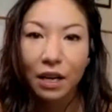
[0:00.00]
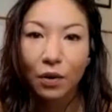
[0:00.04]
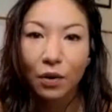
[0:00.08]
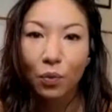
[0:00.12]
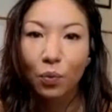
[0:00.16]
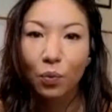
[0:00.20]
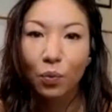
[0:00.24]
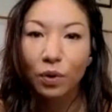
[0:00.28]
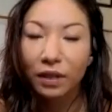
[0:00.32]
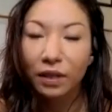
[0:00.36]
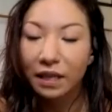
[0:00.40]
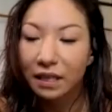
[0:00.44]

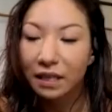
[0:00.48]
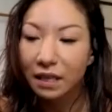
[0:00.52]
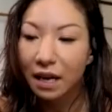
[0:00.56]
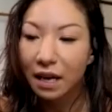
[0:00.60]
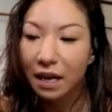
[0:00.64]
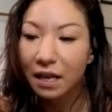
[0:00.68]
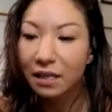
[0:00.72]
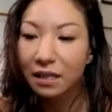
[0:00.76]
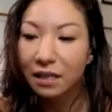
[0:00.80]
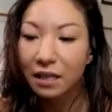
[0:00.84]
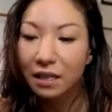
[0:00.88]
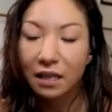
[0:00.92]
really
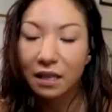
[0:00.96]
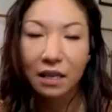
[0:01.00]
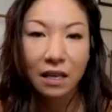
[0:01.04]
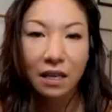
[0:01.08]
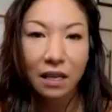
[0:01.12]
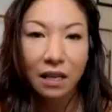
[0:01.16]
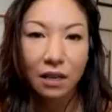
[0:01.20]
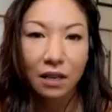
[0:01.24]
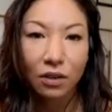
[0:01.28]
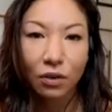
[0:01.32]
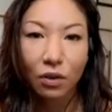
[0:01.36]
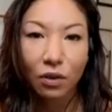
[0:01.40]
does
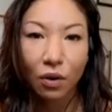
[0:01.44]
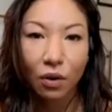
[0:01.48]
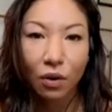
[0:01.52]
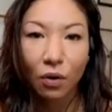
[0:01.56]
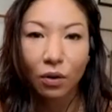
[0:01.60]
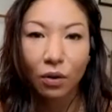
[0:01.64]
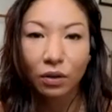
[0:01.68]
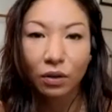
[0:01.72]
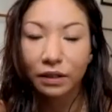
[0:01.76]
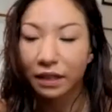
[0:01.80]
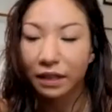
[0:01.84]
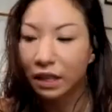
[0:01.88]
heal
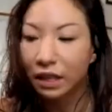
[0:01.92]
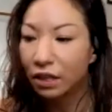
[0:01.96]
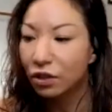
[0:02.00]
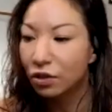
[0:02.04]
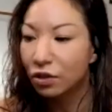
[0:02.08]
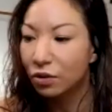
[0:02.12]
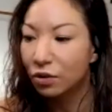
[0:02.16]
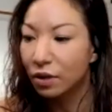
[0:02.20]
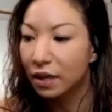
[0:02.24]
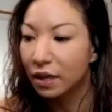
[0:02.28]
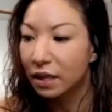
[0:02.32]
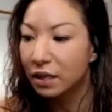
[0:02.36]
old
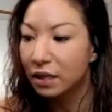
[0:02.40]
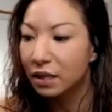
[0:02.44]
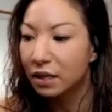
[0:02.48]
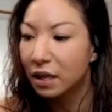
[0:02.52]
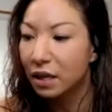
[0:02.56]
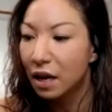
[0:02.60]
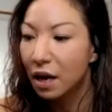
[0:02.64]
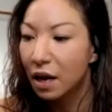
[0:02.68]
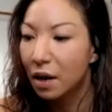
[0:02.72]
injuries.